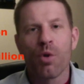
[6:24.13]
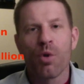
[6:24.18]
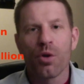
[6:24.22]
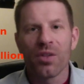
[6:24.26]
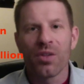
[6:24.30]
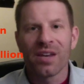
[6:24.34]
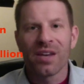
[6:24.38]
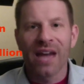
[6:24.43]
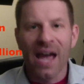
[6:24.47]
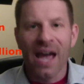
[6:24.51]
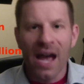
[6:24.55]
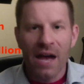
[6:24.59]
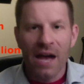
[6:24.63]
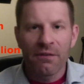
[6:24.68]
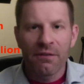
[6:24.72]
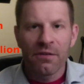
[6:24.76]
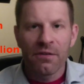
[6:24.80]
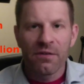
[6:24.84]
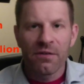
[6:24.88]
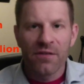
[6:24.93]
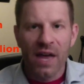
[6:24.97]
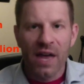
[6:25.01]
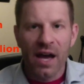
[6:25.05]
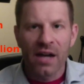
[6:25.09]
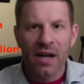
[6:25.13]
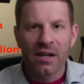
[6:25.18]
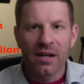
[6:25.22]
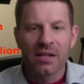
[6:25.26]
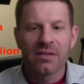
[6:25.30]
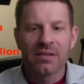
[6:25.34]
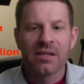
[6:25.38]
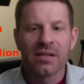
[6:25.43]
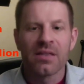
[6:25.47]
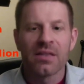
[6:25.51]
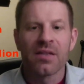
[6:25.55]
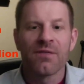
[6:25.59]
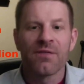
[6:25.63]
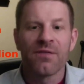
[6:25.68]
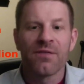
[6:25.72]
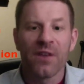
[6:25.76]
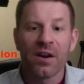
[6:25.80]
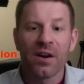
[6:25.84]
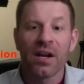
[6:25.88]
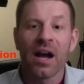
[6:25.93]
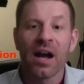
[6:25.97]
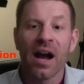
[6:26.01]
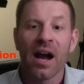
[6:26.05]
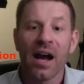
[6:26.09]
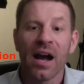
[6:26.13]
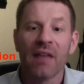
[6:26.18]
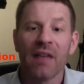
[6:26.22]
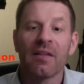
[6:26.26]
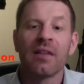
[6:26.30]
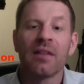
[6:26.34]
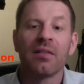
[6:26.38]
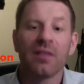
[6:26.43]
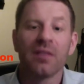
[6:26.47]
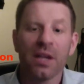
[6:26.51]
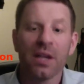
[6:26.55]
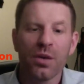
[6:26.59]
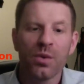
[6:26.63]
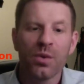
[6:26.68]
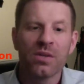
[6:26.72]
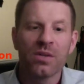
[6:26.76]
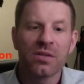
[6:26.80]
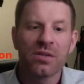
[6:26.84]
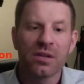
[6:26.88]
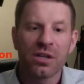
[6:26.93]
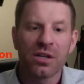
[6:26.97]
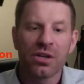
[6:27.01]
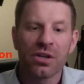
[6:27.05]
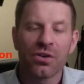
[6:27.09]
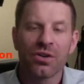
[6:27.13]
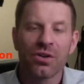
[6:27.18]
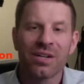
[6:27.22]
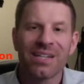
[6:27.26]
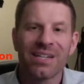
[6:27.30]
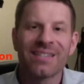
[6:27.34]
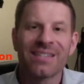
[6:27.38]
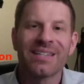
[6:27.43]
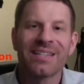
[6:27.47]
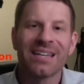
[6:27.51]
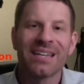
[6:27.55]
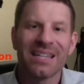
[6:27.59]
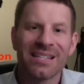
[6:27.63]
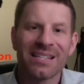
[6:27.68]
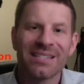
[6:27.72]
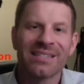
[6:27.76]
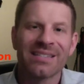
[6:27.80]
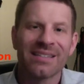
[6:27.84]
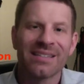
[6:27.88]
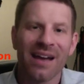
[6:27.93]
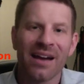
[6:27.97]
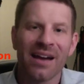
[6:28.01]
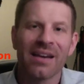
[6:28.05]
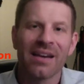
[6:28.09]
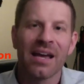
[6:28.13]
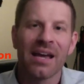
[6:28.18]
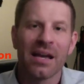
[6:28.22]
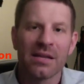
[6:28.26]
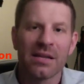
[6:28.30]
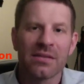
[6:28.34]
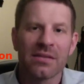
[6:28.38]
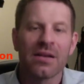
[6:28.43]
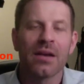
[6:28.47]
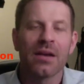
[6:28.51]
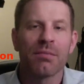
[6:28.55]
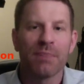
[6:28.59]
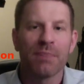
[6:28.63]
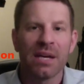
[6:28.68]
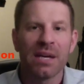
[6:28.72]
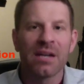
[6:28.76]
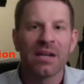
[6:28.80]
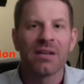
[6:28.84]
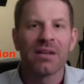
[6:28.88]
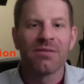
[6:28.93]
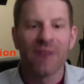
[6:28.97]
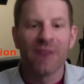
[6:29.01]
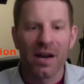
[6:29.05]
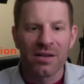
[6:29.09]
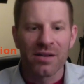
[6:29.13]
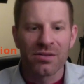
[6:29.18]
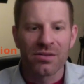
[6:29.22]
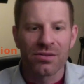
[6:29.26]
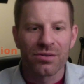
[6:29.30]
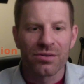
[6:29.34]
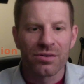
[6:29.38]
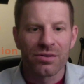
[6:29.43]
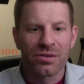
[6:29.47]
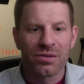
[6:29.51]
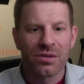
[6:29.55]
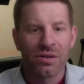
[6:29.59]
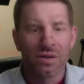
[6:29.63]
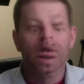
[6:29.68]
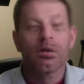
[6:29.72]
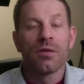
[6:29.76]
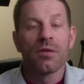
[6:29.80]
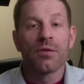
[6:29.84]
than half of that is in the very highly liquid securities inside Ensign Peak Advisors.